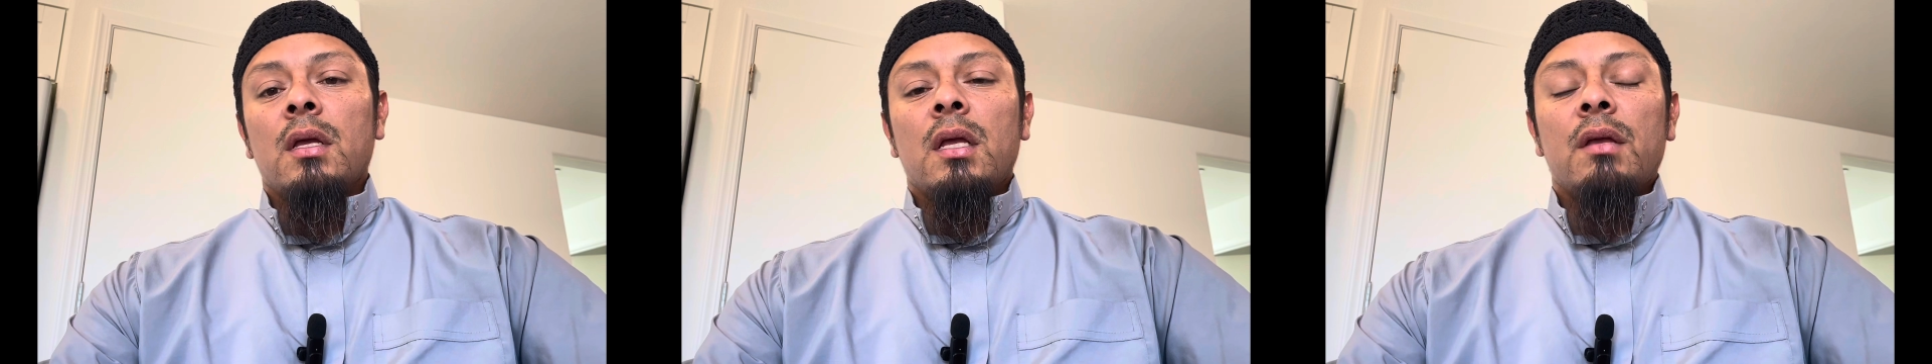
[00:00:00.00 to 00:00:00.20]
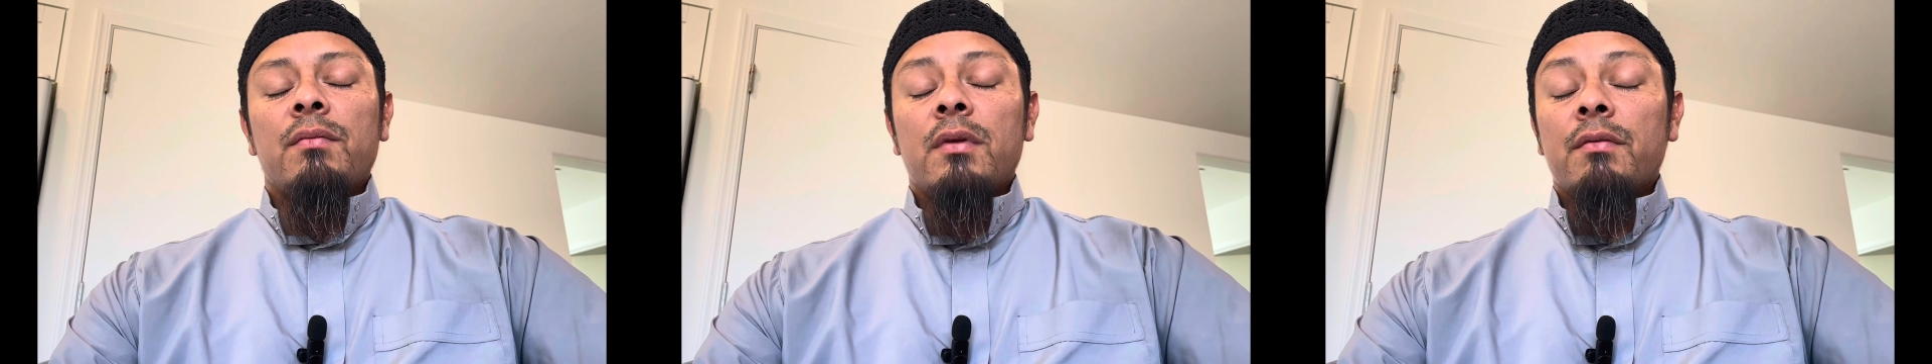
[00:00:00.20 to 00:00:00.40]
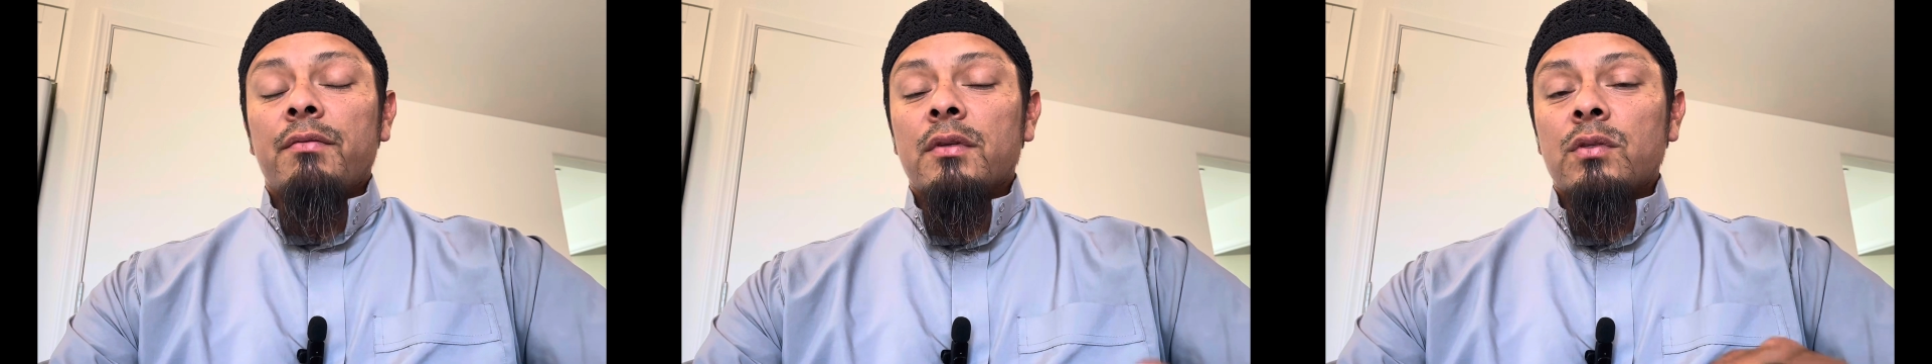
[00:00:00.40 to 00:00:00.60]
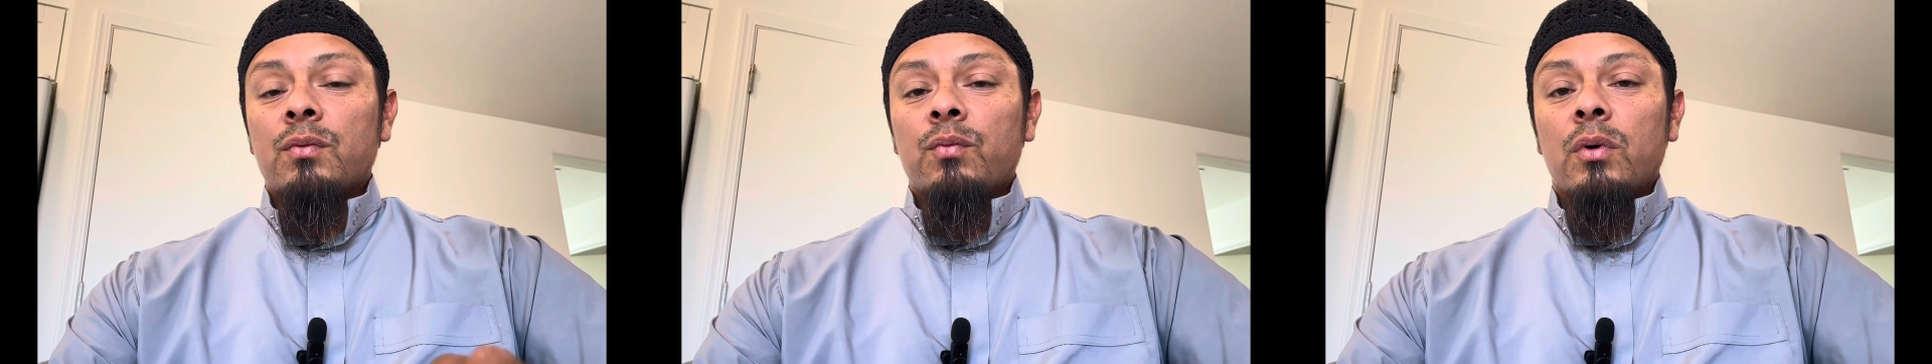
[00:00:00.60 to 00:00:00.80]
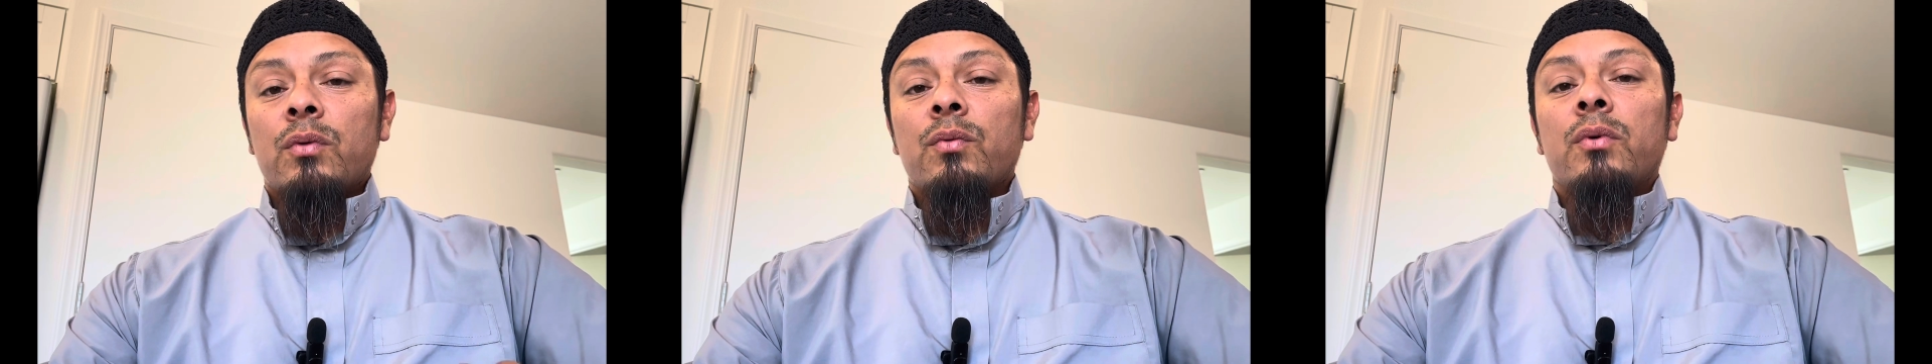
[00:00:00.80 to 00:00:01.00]
Even if it's
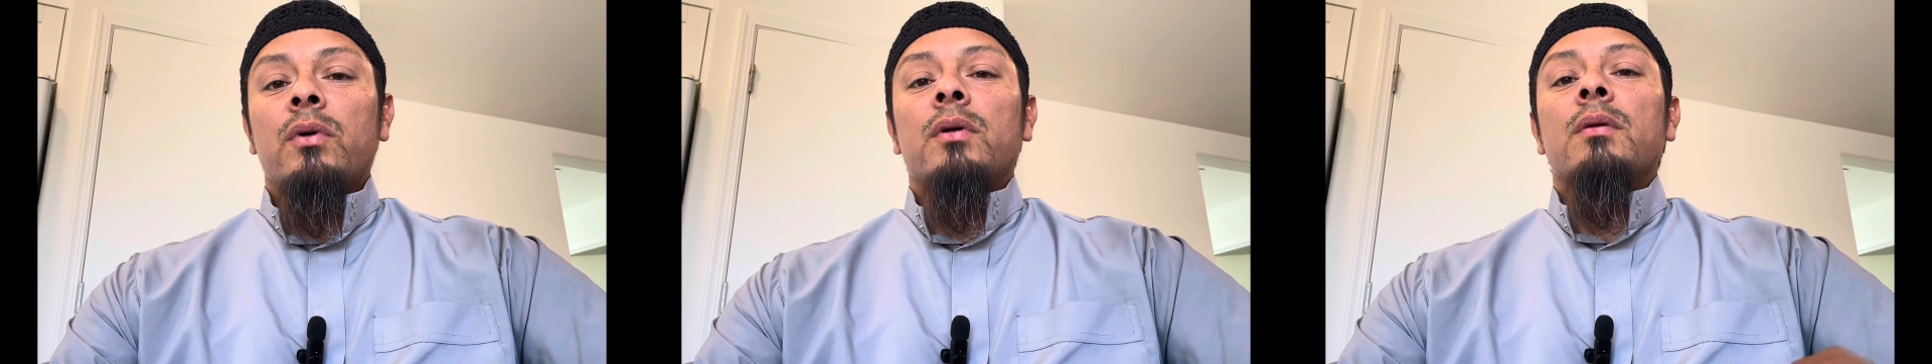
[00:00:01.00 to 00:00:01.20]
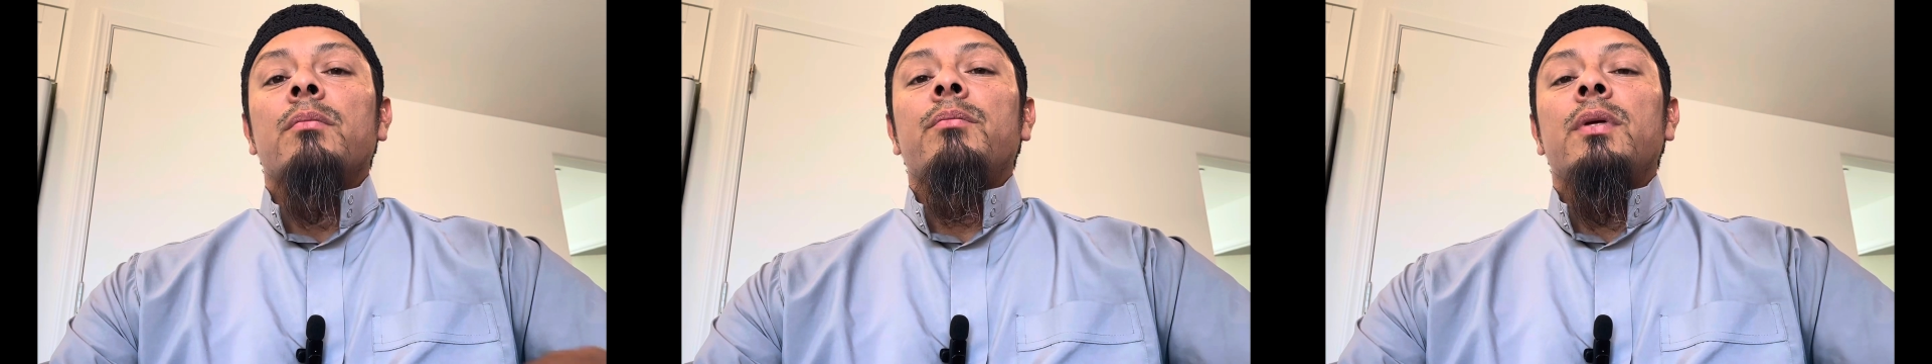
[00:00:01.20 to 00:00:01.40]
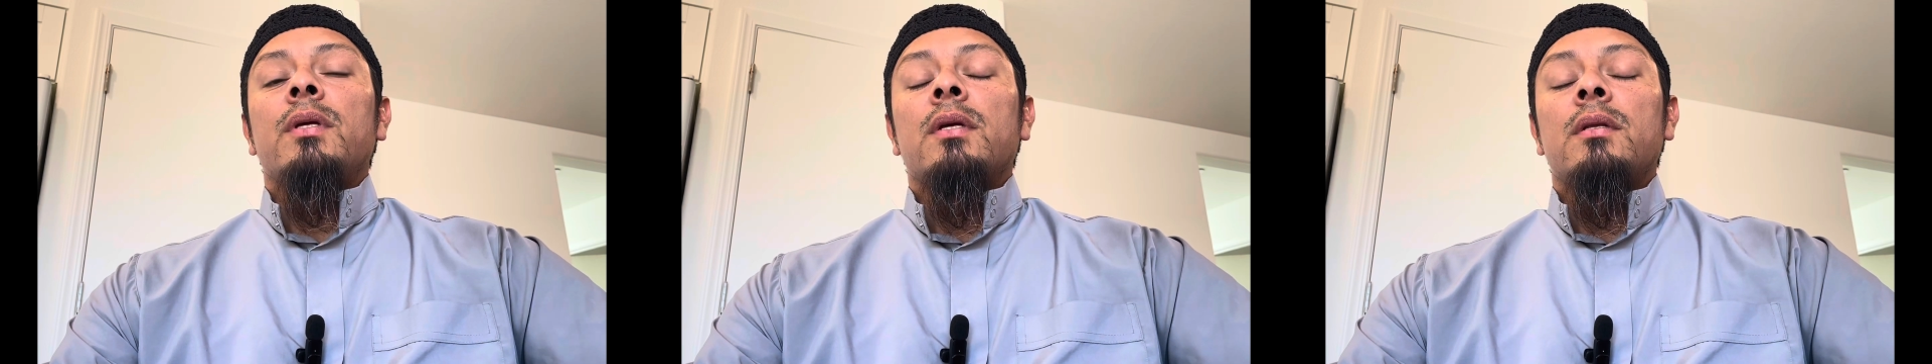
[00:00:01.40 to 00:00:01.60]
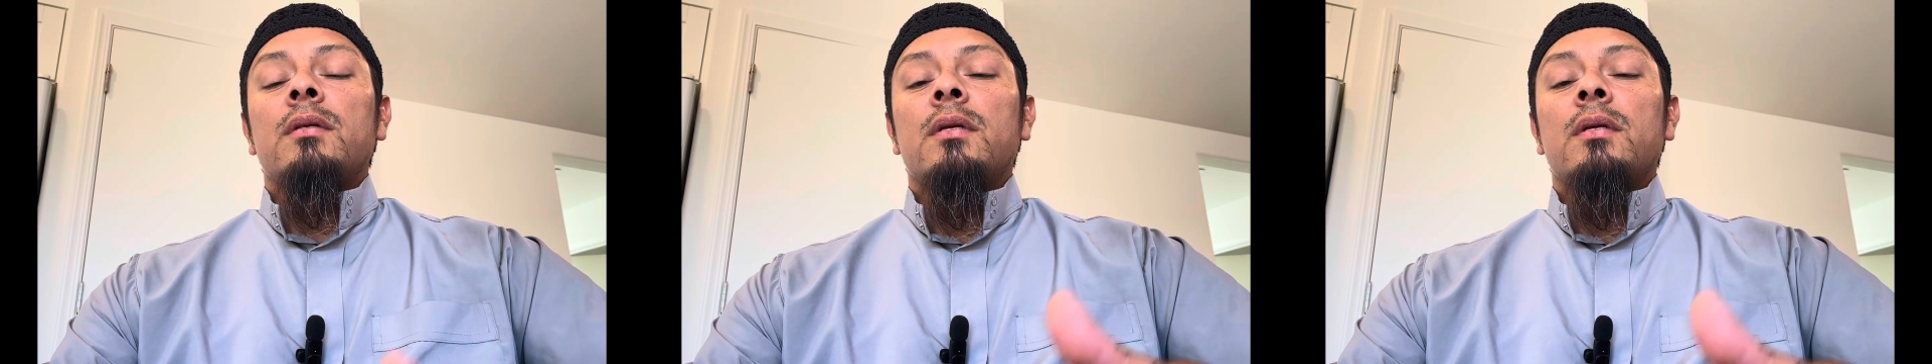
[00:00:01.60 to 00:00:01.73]
one word, begin